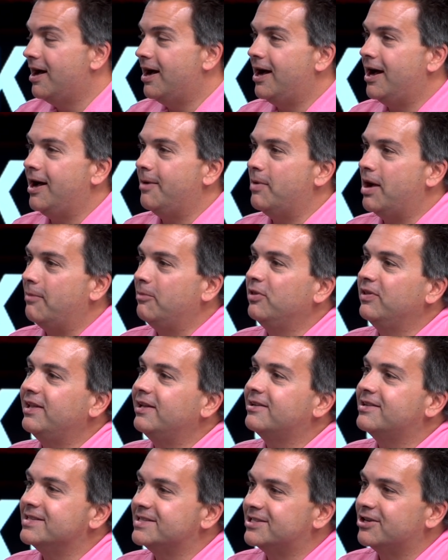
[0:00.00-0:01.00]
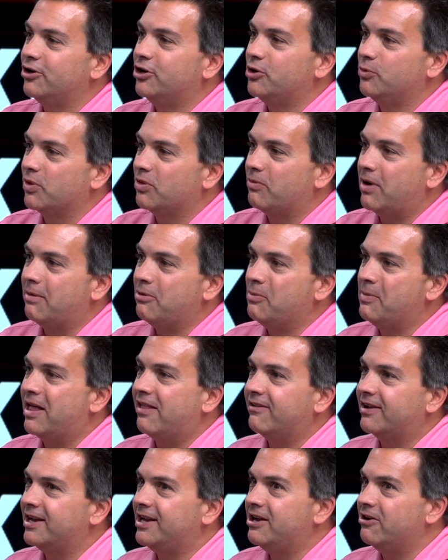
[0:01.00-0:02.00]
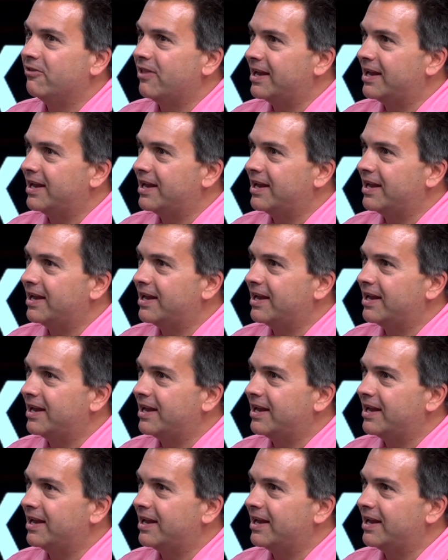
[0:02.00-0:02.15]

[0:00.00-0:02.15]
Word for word: Um, I'm a little concerned with Rami Malek in here.